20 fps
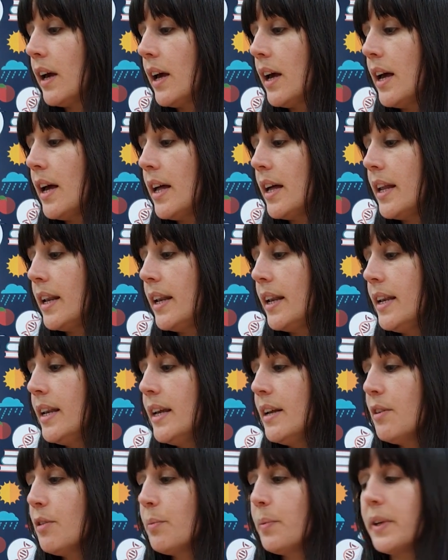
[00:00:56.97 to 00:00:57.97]
a
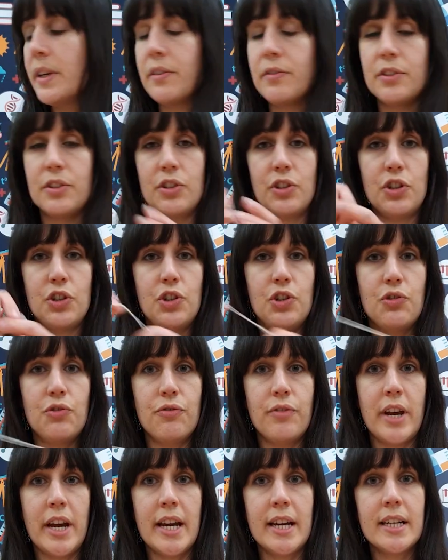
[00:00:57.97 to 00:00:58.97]
little bit of
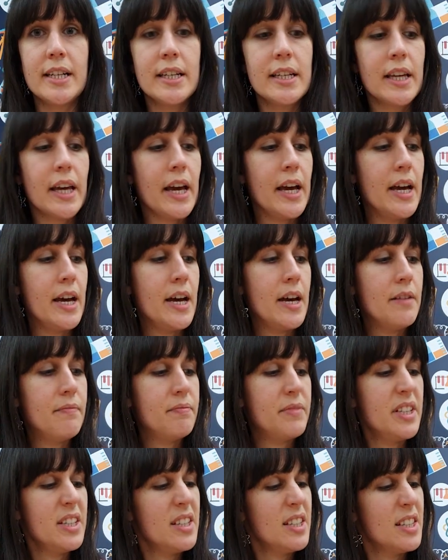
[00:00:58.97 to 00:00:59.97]
string, and
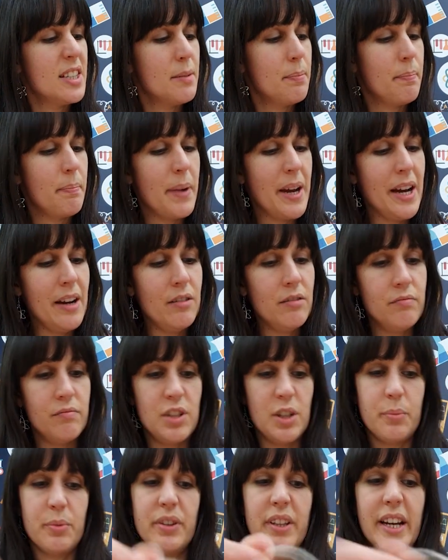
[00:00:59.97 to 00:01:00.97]
this is about
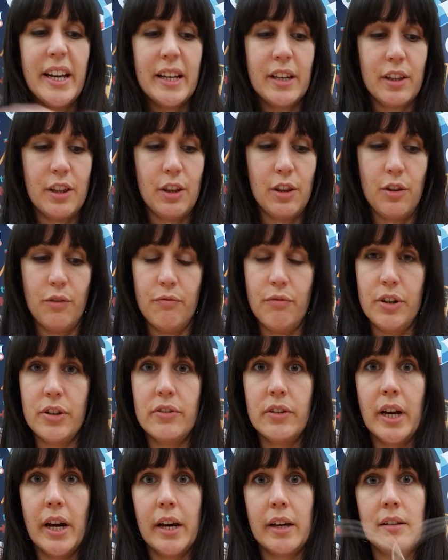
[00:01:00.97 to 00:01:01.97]
double the length of the
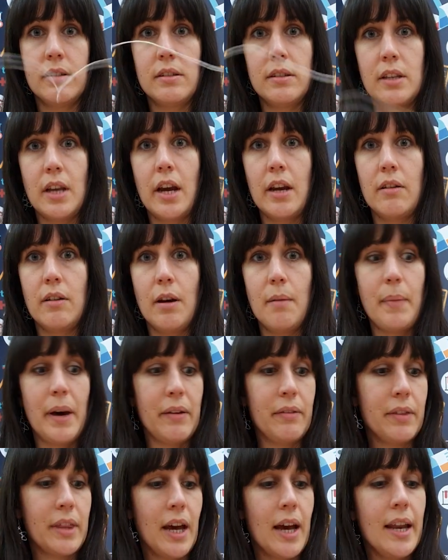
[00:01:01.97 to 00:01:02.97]
ruler, so about
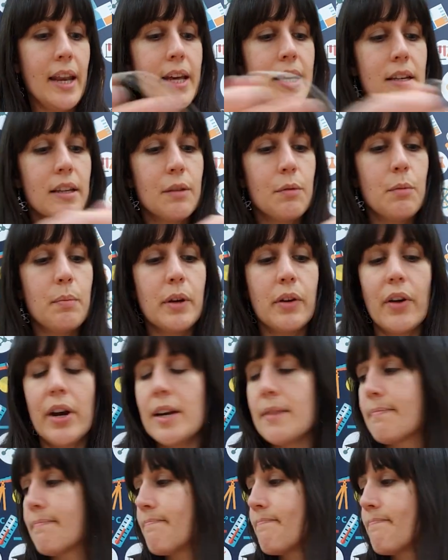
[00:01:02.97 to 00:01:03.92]
that length would be great.